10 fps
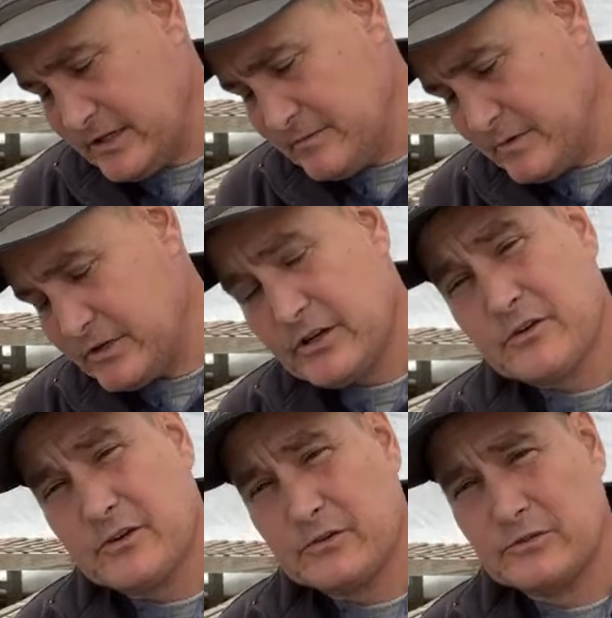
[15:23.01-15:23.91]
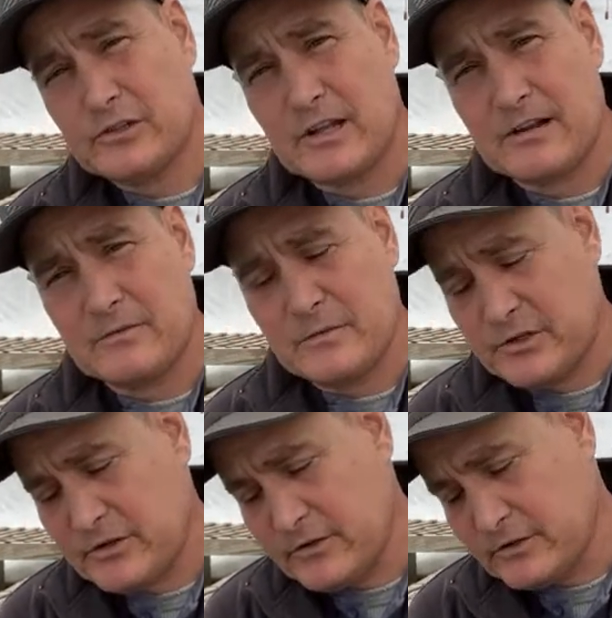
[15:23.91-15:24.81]
in materials, a lot of the
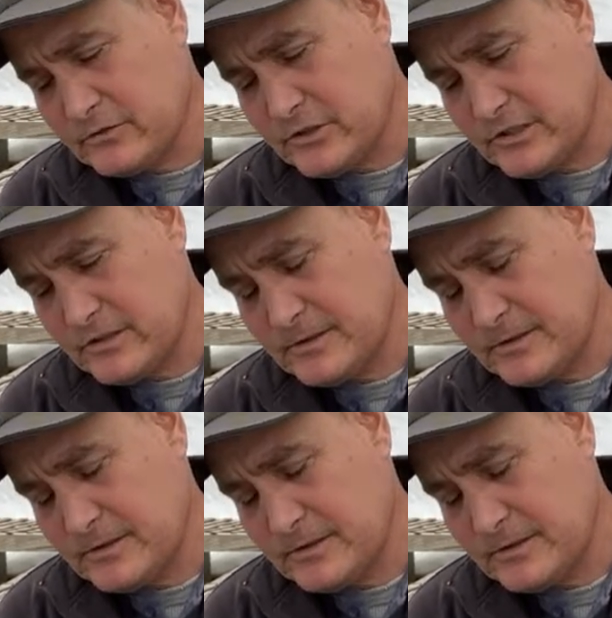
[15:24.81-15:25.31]
materials.